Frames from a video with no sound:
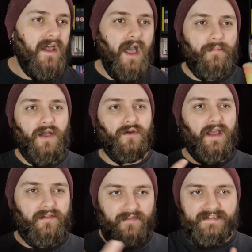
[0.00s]

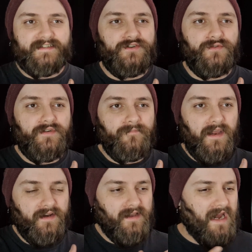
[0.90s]
about this dude
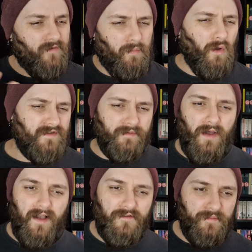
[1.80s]
in kind of a
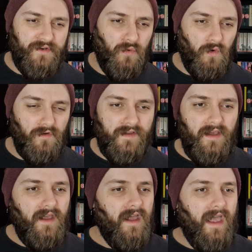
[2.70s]
post-apocalyptic
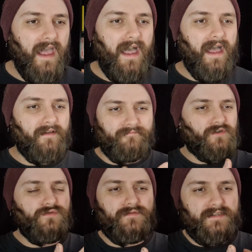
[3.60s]
world,
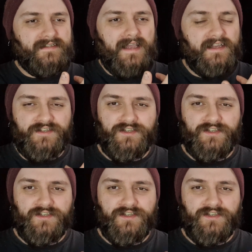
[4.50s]
who this guy's